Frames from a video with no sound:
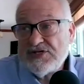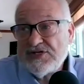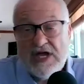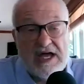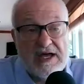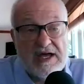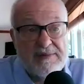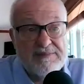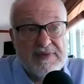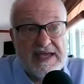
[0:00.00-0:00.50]

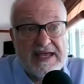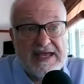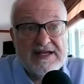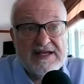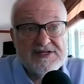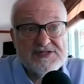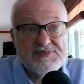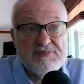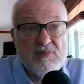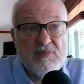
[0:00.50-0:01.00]
job. And
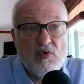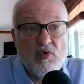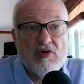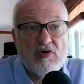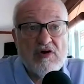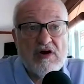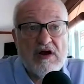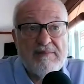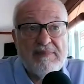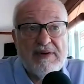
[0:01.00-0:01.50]
it's
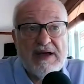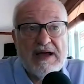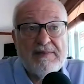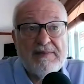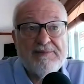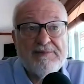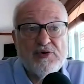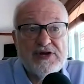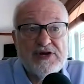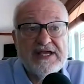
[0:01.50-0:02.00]
more
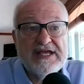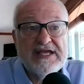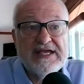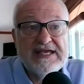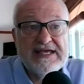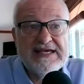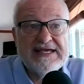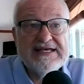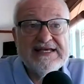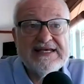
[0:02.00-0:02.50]
about putting
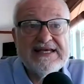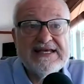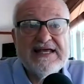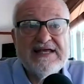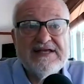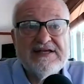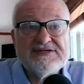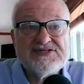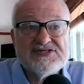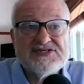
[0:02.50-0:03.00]
in
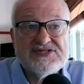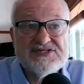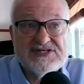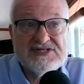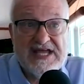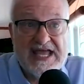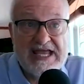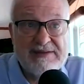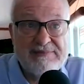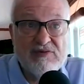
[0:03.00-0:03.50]

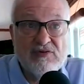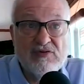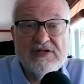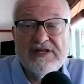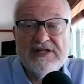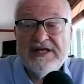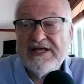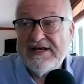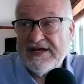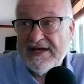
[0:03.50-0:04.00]

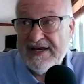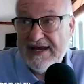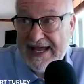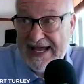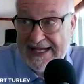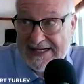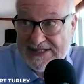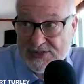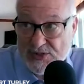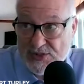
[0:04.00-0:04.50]
stable
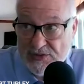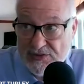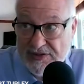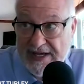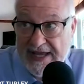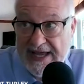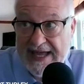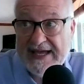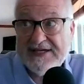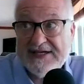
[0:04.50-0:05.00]
natural
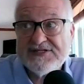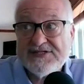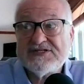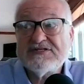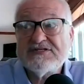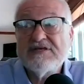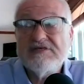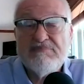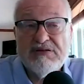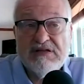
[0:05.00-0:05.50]

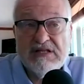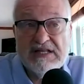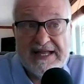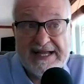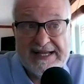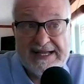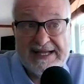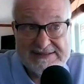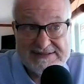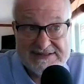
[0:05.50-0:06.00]
gas
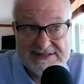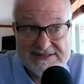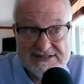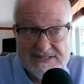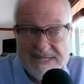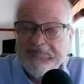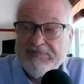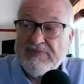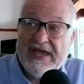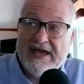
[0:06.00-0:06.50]
plants.
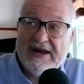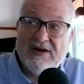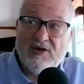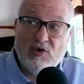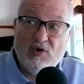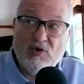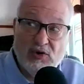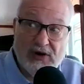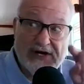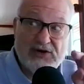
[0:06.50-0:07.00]
And
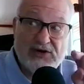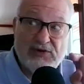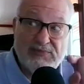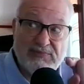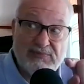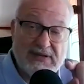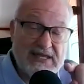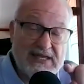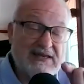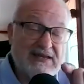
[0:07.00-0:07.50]
according to
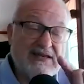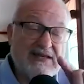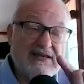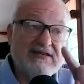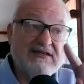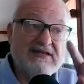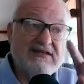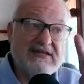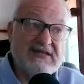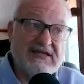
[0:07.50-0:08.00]
meet
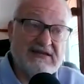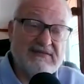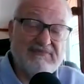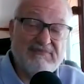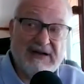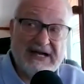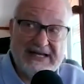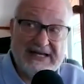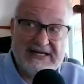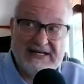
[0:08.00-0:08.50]
the
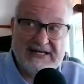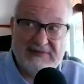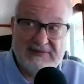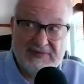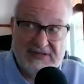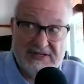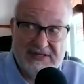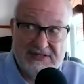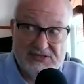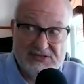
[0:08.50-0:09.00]
Biden
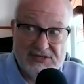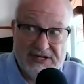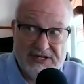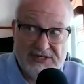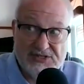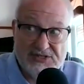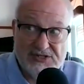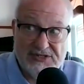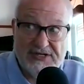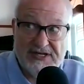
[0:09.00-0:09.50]

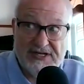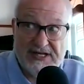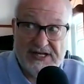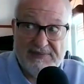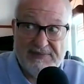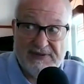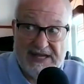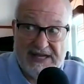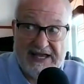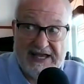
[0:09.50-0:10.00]
administration
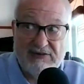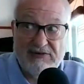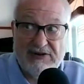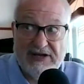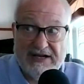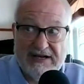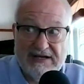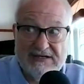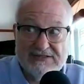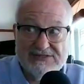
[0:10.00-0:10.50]
EPA
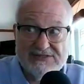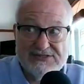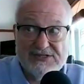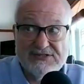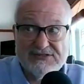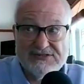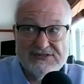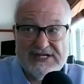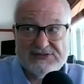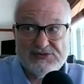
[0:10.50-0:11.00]
records,
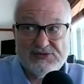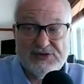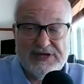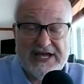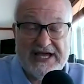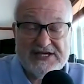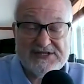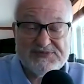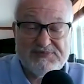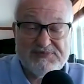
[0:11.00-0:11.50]
those natural
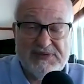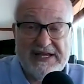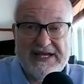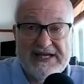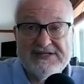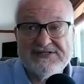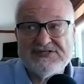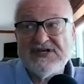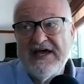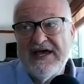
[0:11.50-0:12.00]
gas
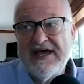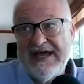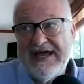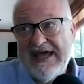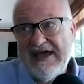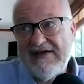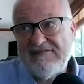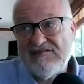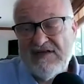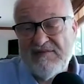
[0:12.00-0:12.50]
plants
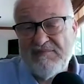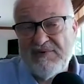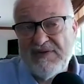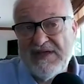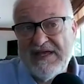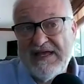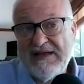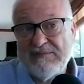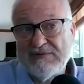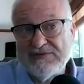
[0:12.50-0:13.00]
have to
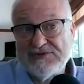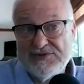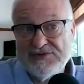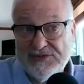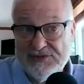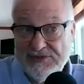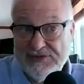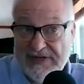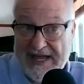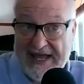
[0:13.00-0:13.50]
be able
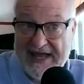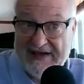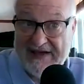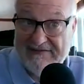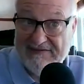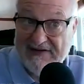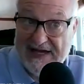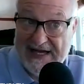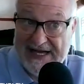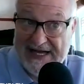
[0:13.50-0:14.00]
to
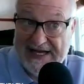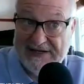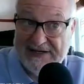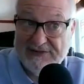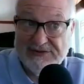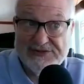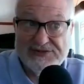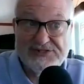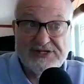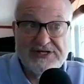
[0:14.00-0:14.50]
have
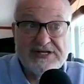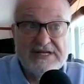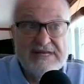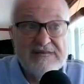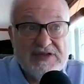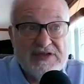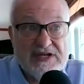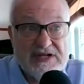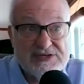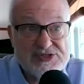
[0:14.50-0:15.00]
hydrogen.
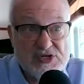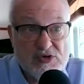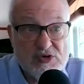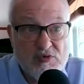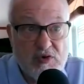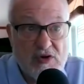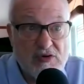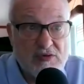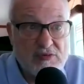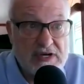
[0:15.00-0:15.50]
Here's a
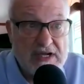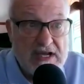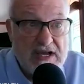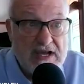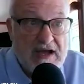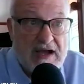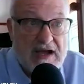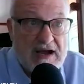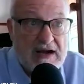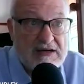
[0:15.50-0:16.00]
quote.
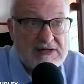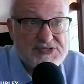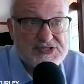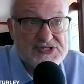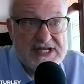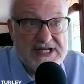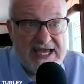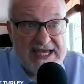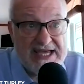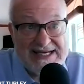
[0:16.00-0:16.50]
Our
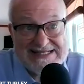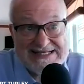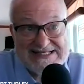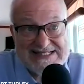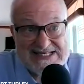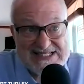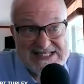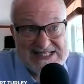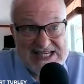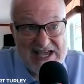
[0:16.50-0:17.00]
state is
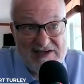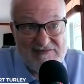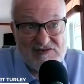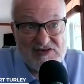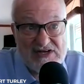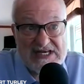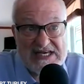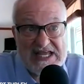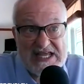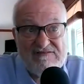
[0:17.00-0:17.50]

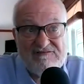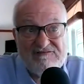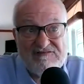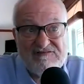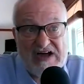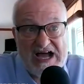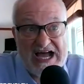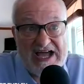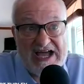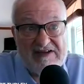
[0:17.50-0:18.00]

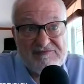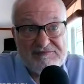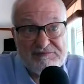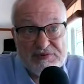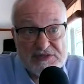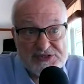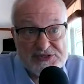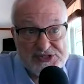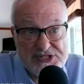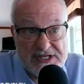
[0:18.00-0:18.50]

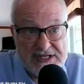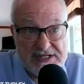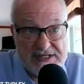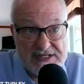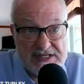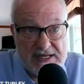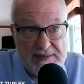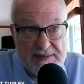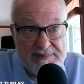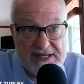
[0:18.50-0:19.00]

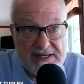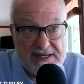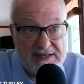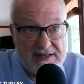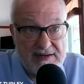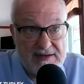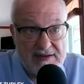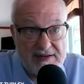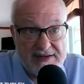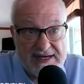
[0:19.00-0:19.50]
75%
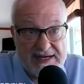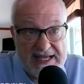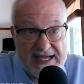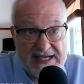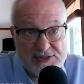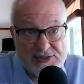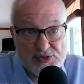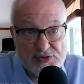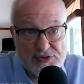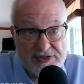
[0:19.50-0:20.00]
dependent on
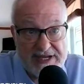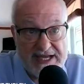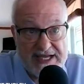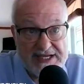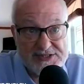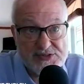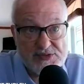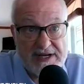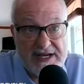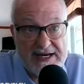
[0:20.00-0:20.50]
natural
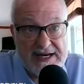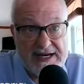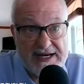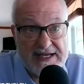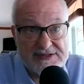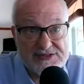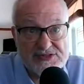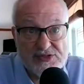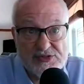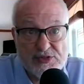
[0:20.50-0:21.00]
gas right
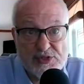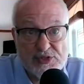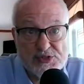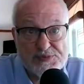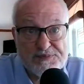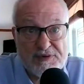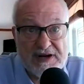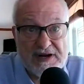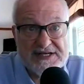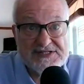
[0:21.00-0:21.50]
now. So those
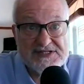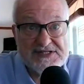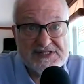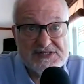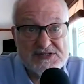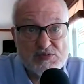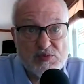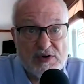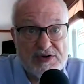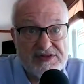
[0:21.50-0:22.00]

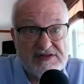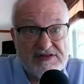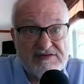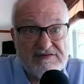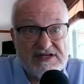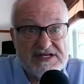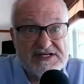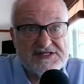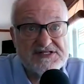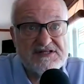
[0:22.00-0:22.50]
prices,
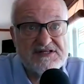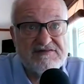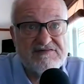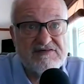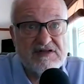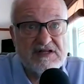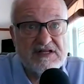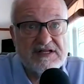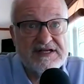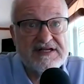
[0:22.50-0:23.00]
is the
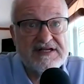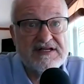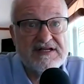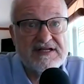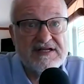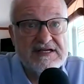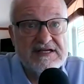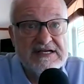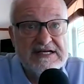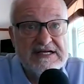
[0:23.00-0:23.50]

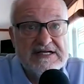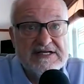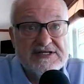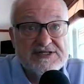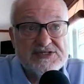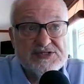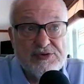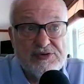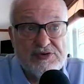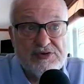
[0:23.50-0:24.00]
validity?
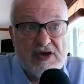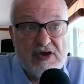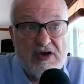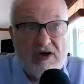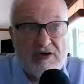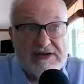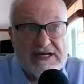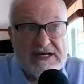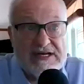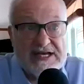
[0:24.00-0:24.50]
So
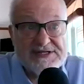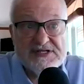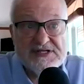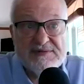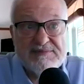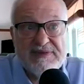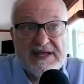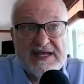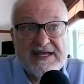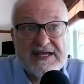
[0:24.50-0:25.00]
no, it
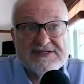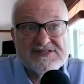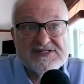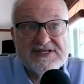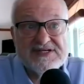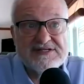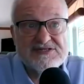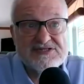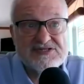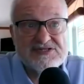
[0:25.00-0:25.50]
doesn't make
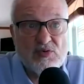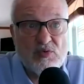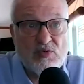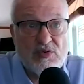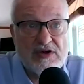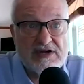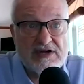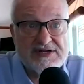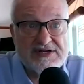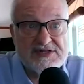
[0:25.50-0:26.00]
sense. So
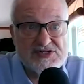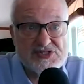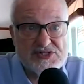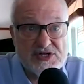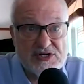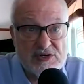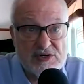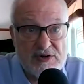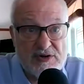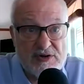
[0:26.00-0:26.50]
we're
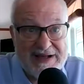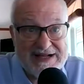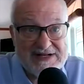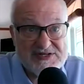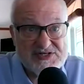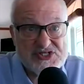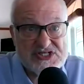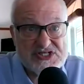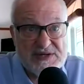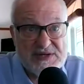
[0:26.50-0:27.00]
concerned
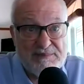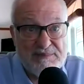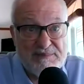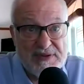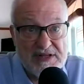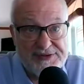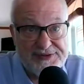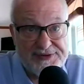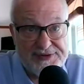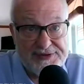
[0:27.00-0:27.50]
about
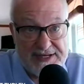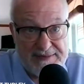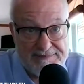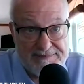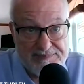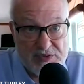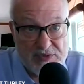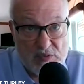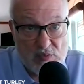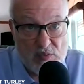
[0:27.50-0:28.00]
stability.
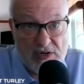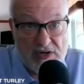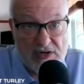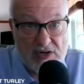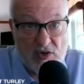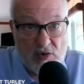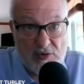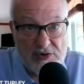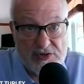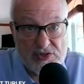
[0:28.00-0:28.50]
We're
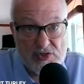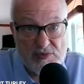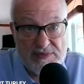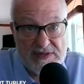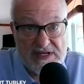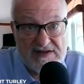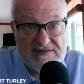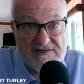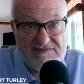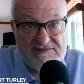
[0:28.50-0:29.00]
going to
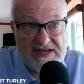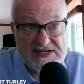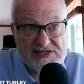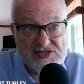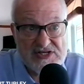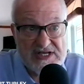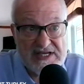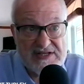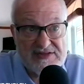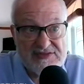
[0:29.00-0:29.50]
be
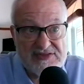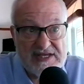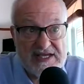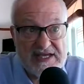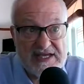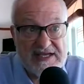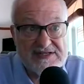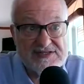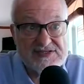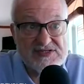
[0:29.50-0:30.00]
investing in
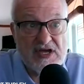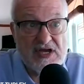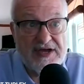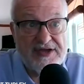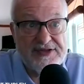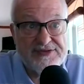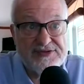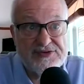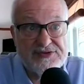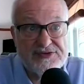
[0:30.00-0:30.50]
things
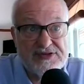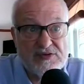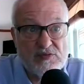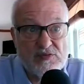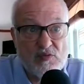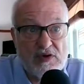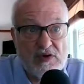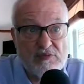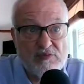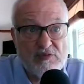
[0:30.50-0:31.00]
other
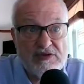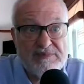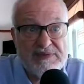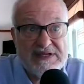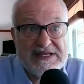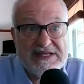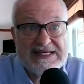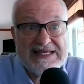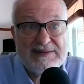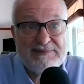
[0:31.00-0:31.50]
than what we'd
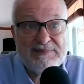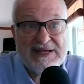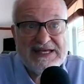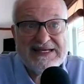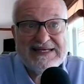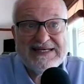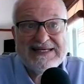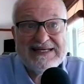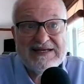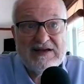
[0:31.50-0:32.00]
be
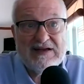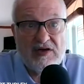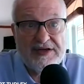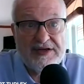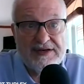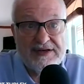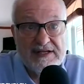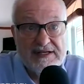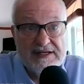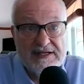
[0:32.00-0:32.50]
dependent
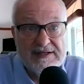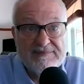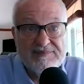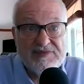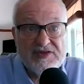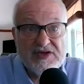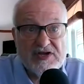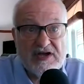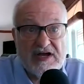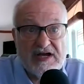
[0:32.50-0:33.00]
on.
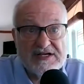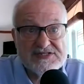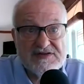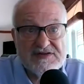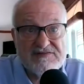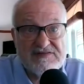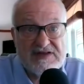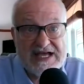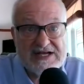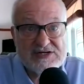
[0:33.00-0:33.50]
The cost
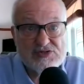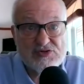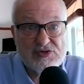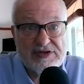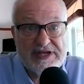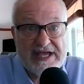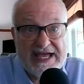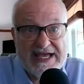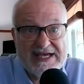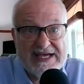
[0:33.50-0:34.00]
of natural
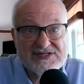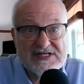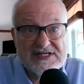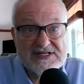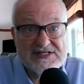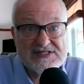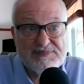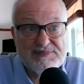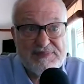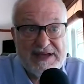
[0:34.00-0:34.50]
gas
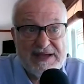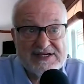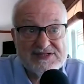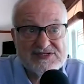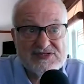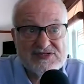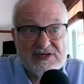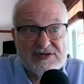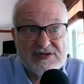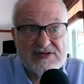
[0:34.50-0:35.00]
gets
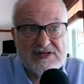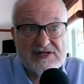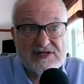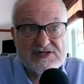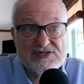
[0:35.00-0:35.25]
passed on to the